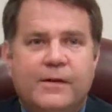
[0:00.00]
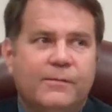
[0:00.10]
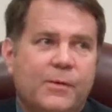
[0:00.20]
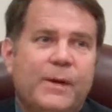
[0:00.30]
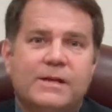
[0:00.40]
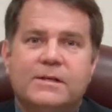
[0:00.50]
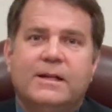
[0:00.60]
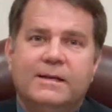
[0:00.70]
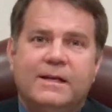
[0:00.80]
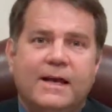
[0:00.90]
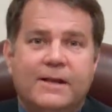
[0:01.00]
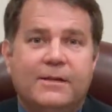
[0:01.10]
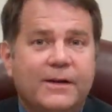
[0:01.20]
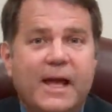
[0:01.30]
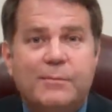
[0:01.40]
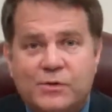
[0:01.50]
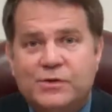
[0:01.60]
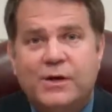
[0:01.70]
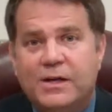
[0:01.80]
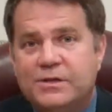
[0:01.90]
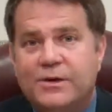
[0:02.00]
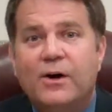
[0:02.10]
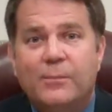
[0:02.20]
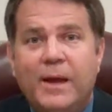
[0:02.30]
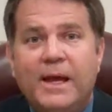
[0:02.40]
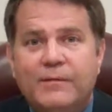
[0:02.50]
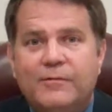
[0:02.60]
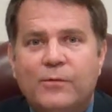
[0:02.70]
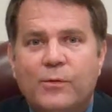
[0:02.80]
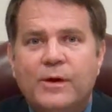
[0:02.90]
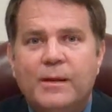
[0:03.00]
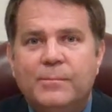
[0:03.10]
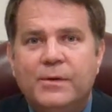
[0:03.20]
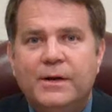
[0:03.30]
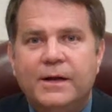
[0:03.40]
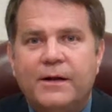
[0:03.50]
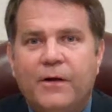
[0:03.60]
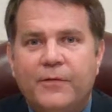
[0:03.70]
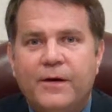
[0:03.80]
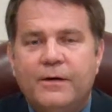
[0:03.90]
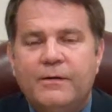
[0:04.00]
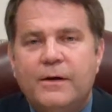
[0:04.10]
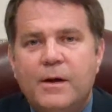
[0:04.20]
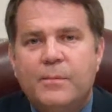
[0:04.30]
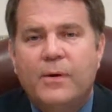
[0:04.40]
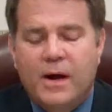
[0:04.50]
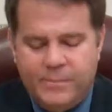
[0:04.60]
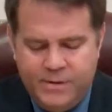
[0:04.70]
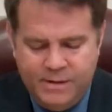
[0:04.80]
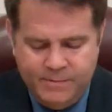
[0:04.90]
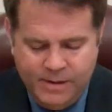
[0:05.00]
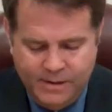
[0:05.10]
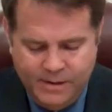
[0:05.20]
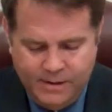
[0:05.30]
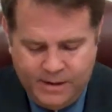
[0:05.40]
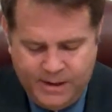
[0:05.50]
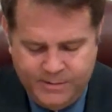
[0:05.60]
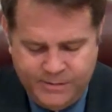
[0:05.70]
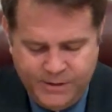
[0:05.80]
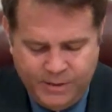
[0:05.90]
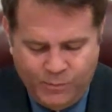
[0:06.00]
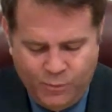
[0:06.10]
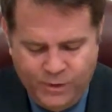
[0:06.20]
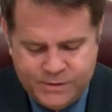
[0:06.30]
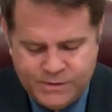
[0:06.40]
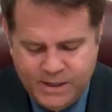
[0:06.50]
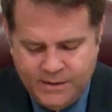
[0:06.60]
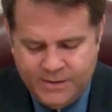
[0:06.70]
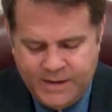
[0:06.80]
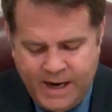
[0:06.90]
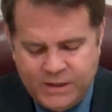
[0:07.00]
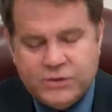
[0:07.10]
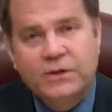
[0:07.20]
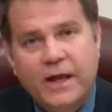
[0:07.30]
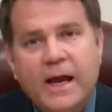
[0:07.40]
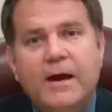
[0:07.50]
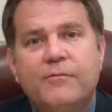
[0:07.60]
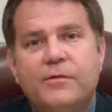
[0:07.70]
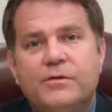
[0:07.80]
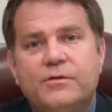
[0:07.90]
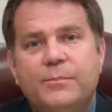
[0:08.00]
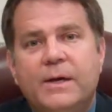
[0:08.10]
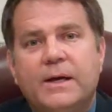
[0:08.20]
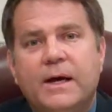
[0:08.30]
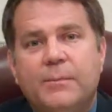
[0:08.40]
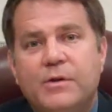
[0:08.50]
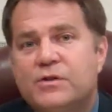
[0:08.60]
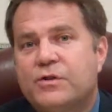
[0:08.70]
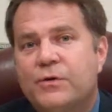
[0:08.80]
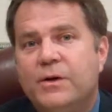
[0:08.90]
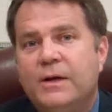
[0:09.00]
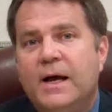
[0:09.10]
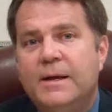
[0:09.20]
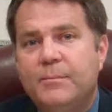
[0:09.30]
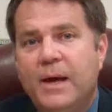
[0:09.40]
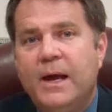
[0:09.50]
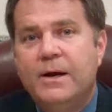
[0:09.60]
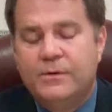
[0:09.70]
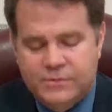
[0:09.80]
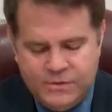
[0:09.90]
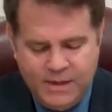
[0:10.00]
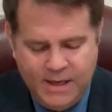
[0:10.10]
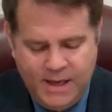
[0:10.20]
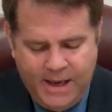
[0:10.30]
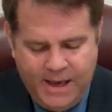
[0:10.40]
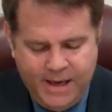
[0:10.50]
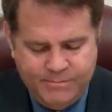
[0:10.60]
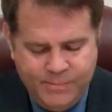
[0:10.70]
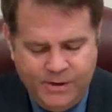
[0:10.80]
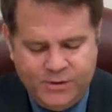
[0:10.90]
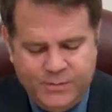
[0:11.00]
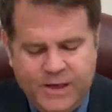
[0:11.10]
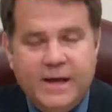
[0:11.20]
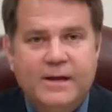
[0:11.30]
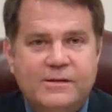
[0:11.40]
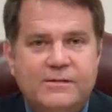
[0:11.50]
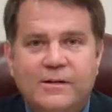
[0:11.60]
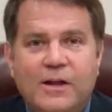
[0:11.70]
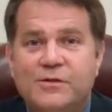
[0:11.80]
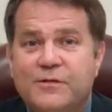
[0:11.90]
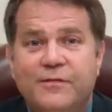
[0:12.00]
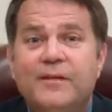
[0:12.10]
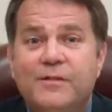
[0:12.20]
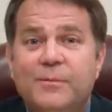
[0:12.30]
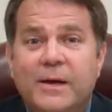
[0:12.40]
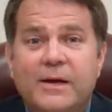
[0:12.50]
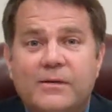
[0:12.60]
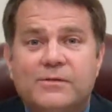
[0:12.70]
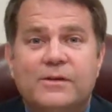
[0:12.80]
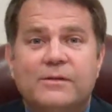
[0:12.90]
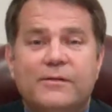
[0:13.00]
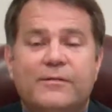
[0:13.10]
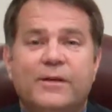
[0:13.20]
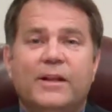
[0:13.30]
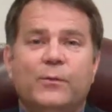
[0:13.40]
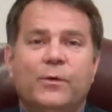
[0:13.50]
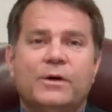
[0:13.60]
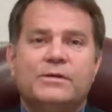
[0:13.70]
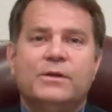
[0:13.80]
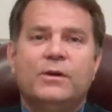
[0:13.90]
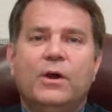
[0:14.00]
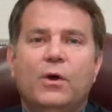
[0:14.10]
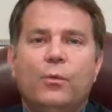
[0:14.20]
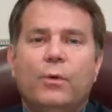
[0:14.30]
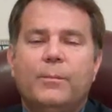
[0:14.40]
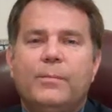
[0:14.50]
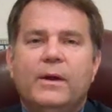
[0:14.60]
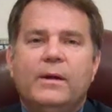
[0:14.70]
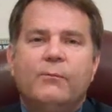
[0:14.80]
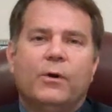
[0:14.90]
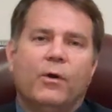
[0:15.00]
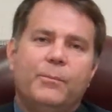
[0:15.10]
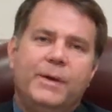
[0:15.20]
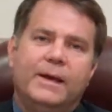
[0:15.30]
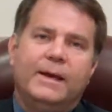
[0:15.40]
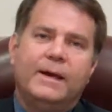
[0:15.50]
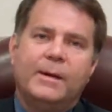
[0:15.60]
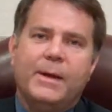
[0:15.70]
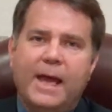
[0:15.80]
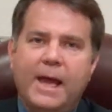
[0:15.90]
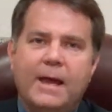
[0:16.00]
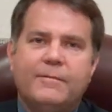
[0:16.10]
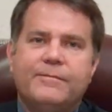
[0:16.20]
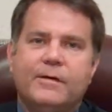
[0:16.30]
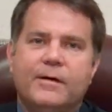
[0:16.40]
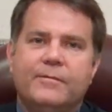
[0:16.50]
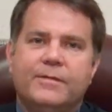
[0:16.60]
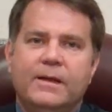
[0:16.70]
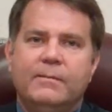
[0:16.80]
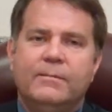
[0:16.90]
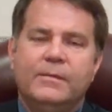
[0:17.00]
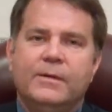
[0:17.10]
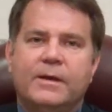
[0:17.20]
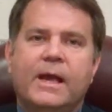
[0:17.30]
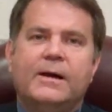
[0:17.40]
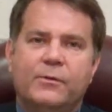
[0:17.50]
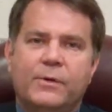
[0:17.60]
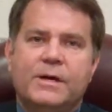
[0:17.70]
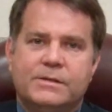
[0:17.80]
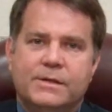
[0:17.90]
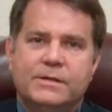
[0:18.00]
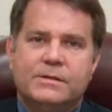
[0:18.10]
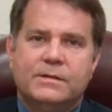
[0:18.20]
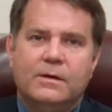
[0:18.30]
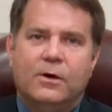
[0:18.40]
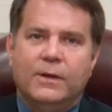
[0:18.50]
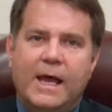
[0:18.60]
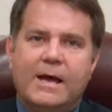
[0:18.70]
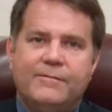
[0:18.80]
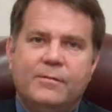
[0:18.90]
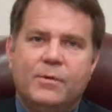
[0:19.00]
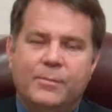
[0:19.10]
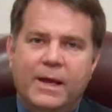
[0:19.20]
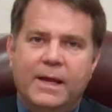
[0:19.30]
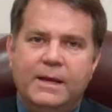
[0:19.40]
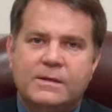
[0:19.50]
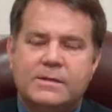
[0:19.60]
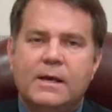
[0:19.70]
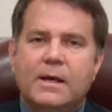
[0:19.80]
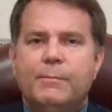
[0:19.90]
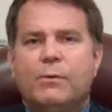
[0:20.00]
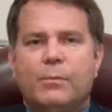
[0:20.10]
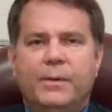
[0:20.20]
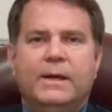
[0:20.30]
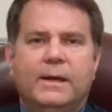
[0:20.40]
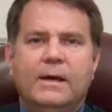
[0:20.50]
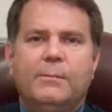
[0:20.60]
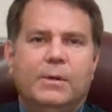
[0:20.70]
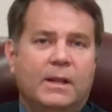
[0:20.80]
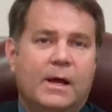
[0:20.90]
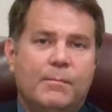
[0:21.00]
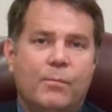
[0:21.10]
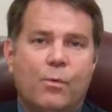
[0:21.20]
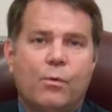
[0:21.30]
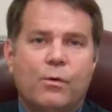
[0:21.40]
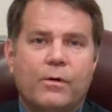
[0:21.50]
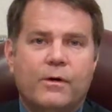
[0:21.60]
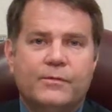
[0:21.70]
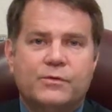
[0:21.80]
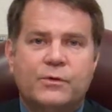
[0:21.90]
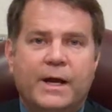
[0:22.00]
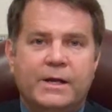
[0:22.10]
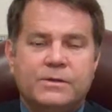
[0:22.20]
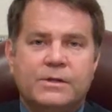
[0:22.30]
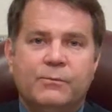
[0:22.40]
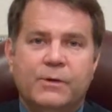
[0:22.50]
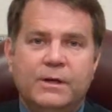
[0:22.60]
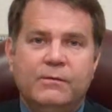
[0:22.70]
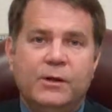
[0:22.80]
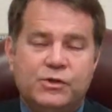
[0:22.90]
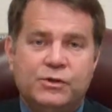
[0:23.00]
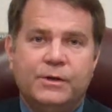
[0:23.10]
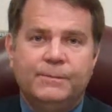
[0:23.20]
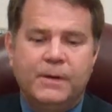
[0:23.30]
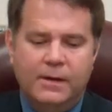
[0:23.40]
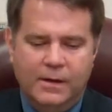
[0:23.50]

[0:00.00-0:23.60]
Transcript: They're basically taking their neighbor's trash that aren't paying for it and putting it on their property. The number was the national average of pickup 39 pounds, and Buncombe County is close to 50 pounds. So the feeling was that we're only picking up half of the county residents. Only half of them are paying us, but we're picking up a lot more of the trash than we should.